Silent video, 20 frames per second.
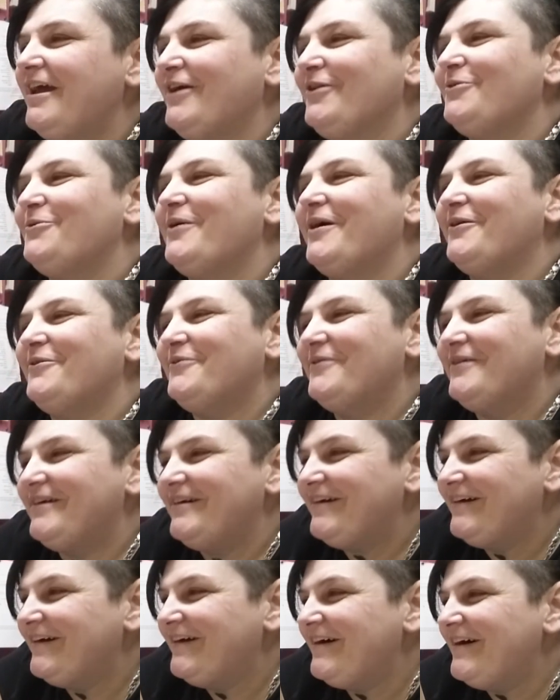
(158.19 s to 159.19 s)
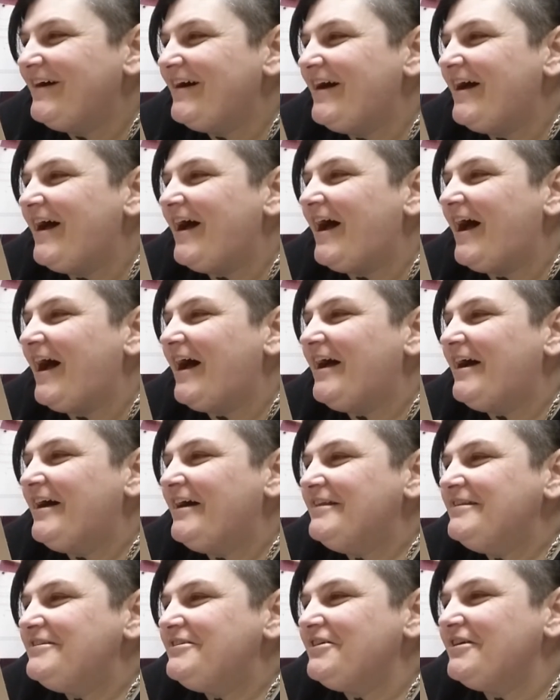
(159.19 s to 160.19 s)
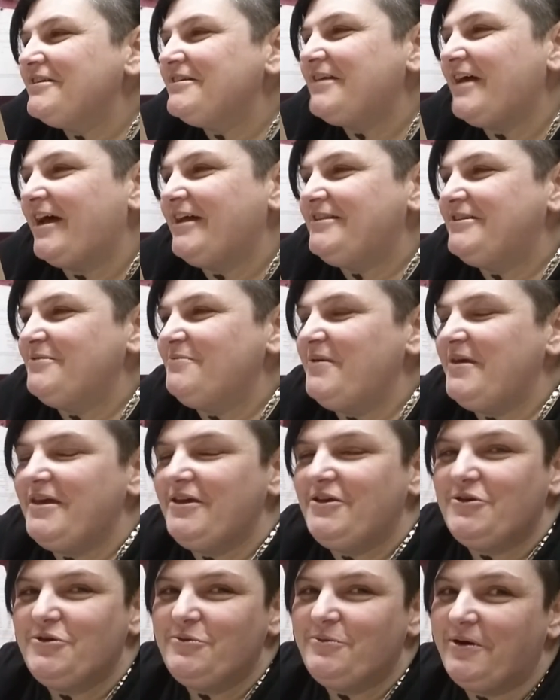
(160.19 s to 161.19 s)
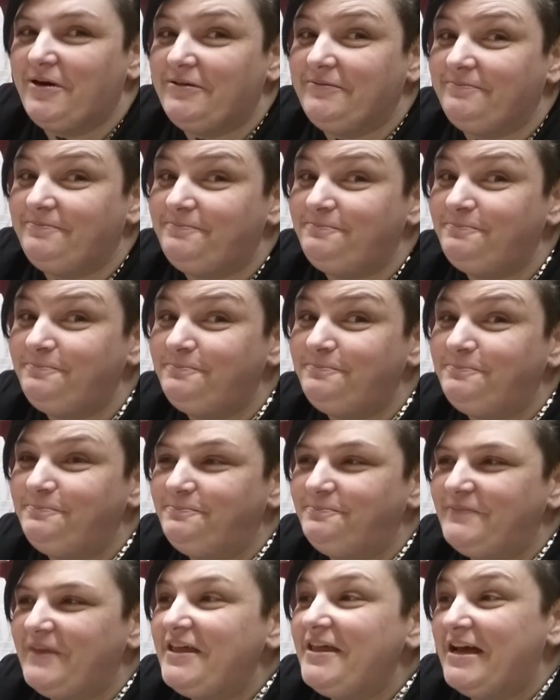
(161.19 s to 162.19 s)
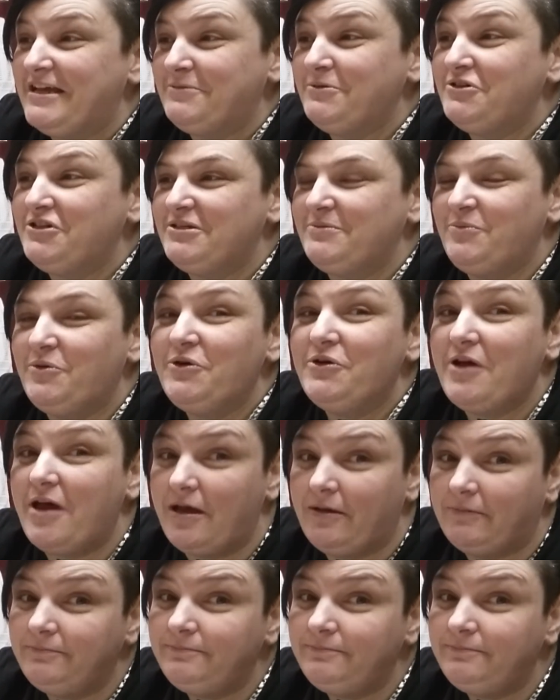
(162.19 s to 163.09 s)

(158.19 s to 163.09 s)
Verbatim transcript: LOL. And just had to make you one. Hmm. That's what she's put.